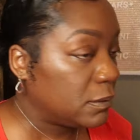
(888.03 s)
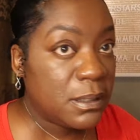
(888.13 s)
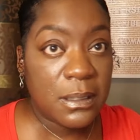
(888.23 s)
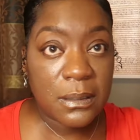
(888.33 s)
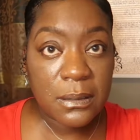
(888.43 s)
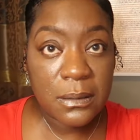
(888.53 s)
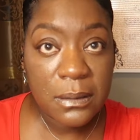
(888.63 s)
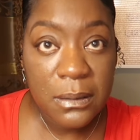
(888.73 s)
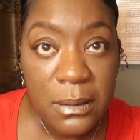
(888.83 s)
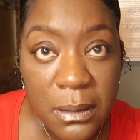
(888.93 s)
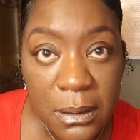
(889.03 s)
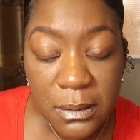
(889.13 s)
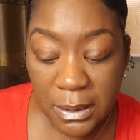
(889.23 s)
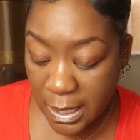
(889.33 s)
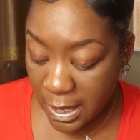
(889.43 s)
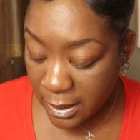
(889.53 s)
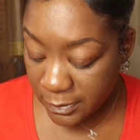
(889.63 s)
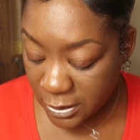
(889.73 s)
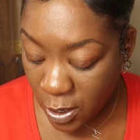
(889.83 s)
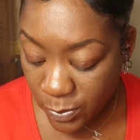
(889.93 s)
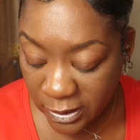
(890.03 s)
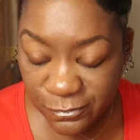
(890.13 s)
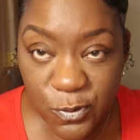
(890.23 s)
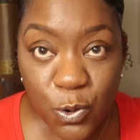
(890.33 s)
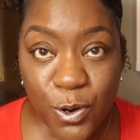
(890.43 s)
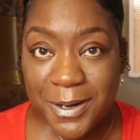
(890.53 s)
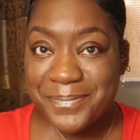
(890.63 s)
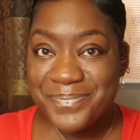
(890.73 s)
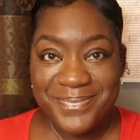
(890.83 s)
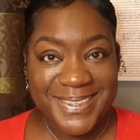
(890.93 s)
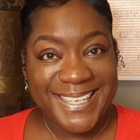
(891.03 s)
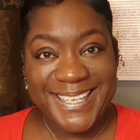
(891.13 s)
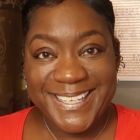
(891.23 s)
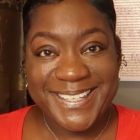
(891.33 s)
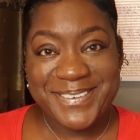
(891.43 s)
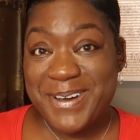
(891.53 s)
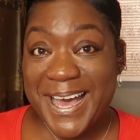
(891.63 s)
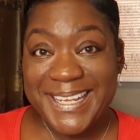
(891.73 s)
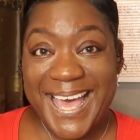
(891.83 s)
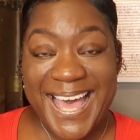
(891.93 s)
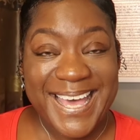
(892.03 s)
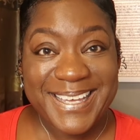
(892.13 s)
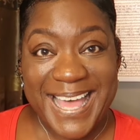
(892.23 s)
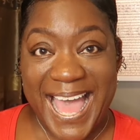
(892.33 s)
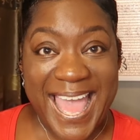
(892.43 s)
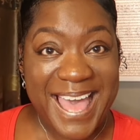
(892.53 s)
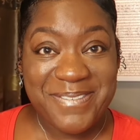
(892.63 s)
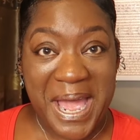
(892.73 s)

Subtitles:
look that I'm going for. And voila, I have